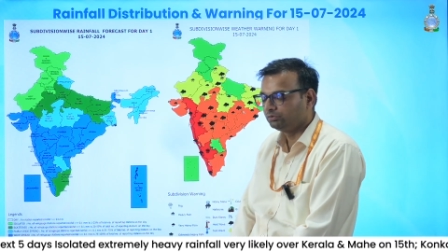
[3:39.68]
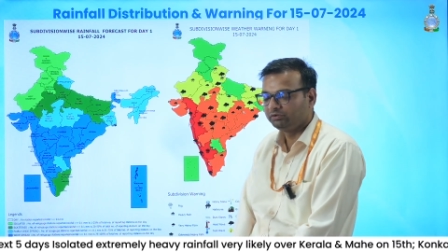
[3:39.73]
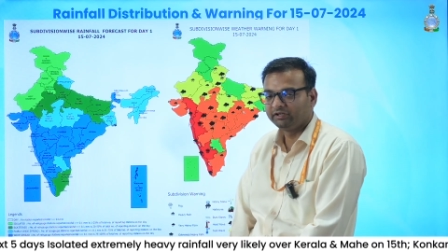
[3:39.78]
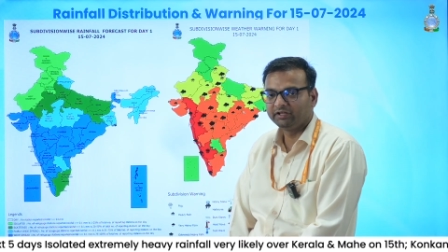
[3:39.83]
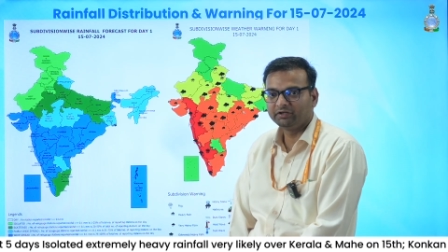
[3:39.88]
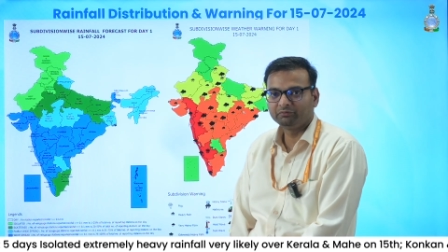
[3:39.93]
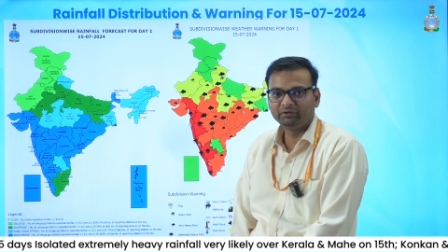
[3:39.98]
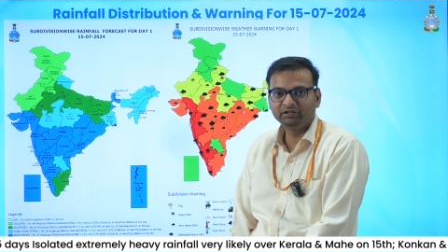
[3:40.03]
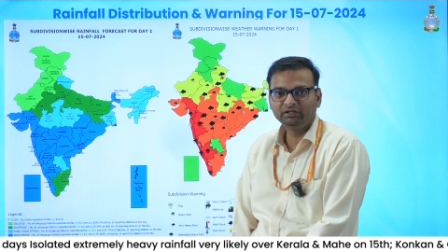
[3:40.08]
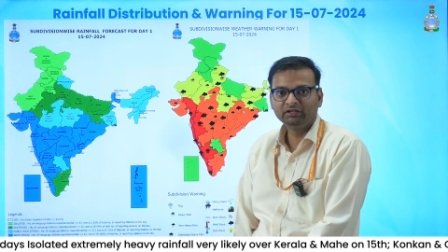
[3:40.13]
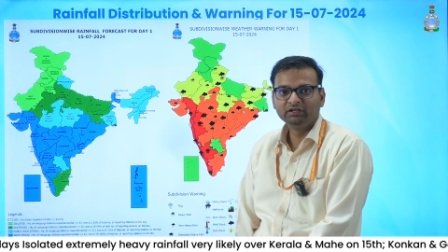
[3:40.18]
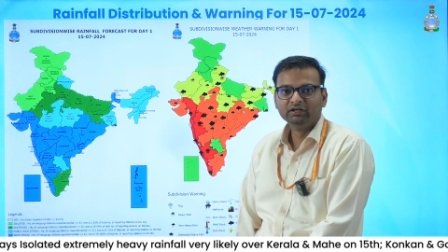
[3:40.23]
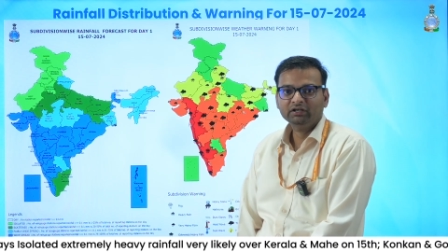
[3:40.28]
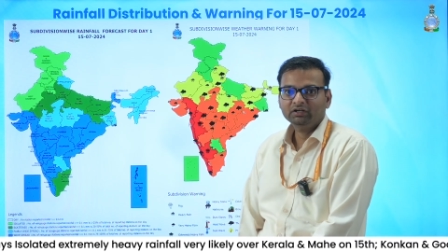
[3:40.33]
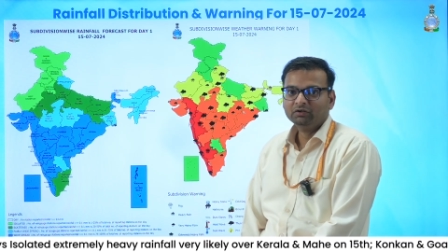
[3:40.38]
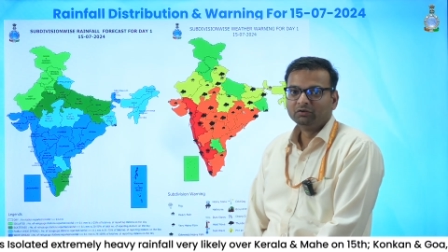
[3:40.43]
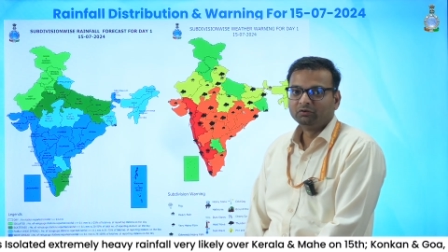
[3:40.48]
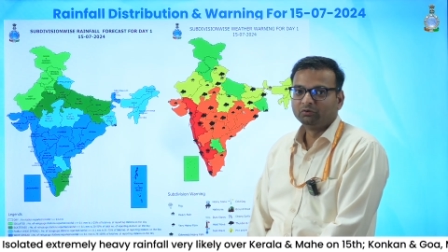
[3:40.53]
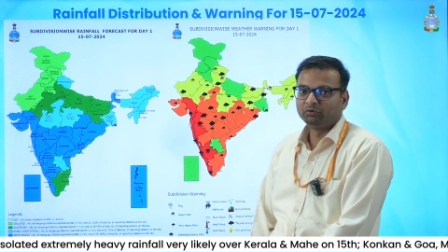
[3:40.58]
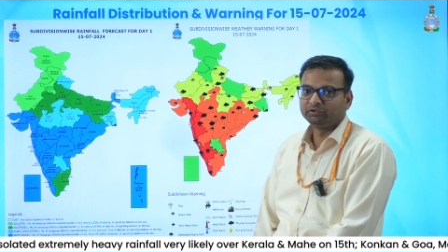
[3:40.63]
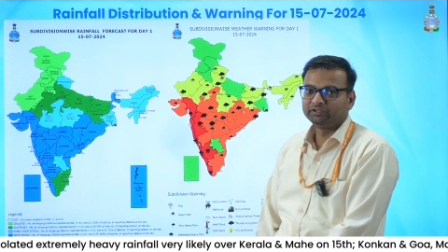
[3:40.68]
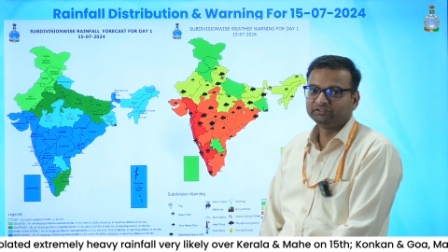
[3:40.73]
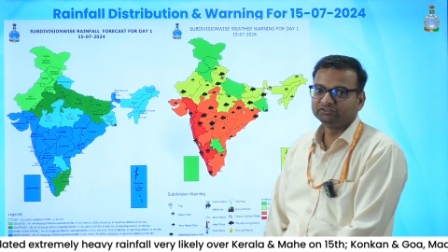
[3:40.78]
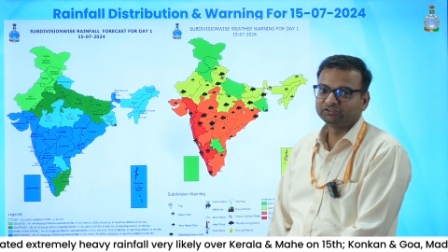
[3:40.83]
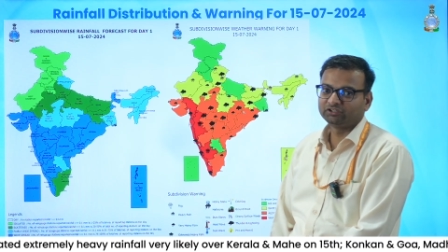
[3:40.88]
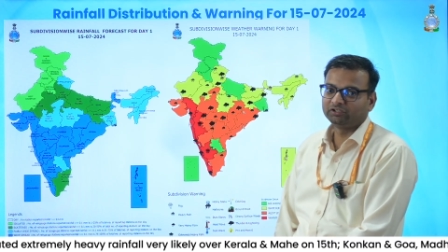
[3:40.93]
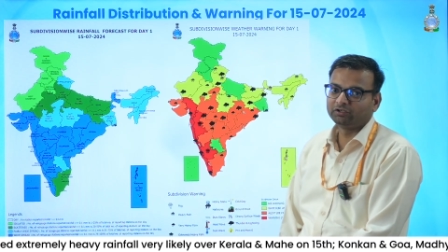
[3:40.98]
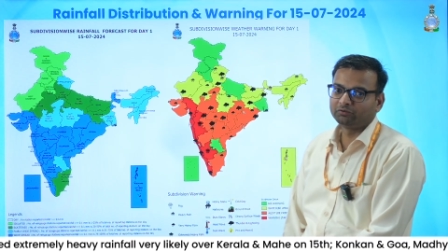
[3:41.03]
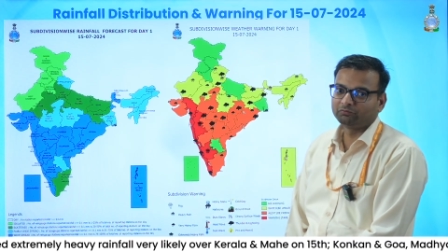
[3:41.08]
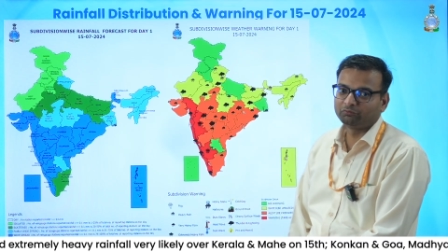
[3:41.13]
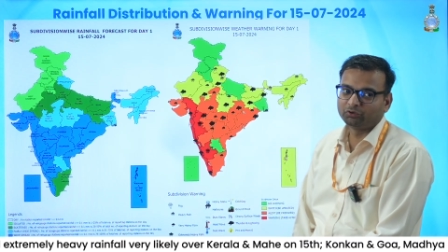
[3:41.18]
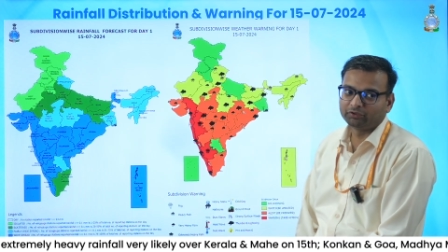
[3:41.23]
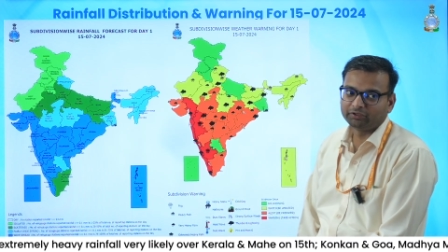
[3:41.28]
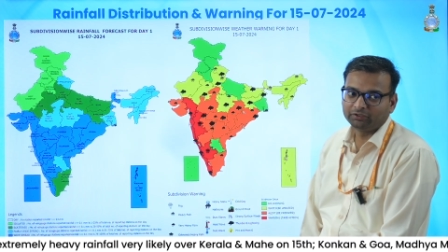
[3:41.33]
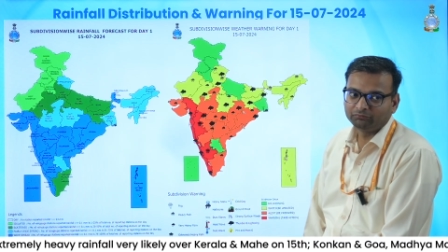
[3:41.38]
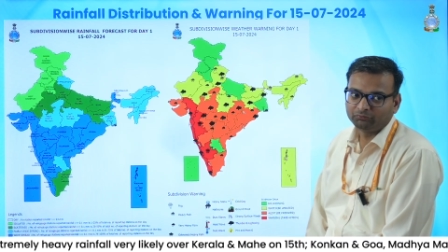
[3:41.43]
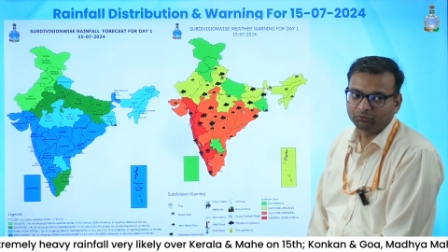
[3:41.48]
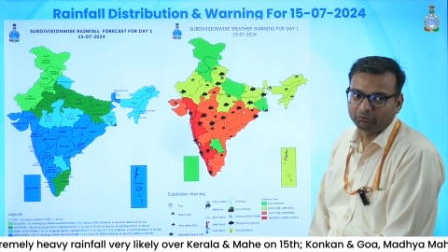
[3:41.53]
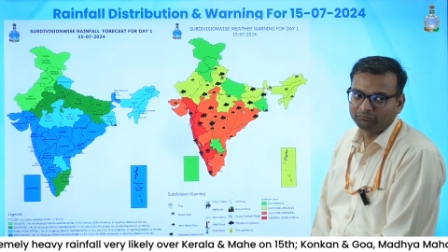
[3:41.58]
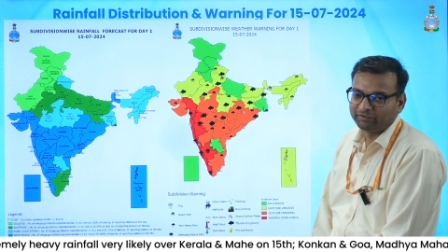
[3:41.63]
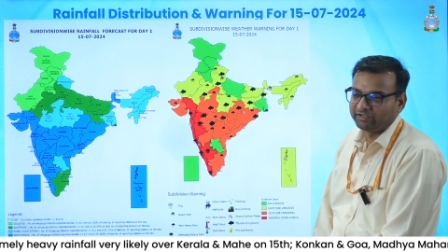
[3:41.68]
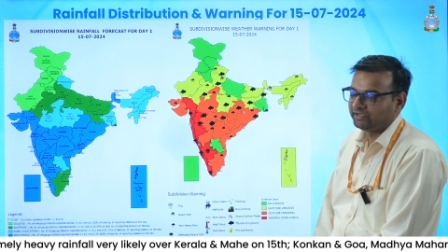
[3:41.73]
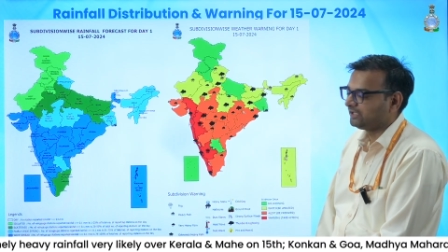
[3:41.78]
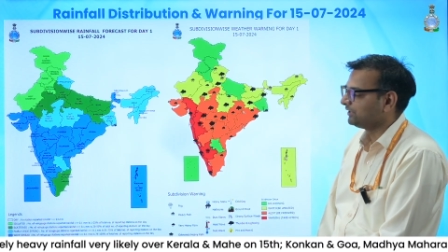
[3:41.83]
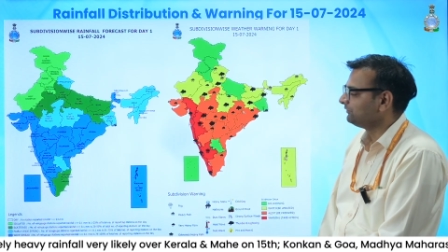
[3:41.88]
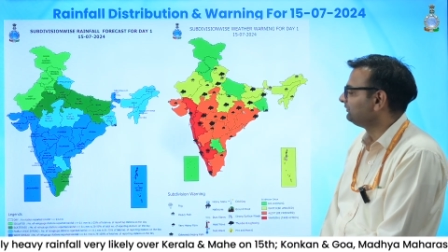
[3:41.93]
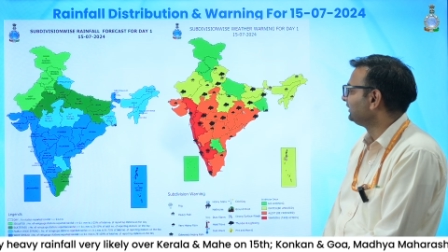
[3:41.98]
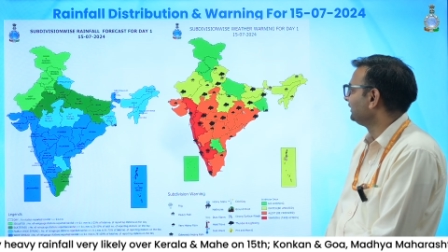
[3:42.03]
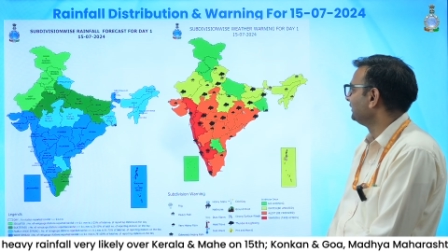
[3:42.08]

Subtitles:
on day one, orange color warning for very heavy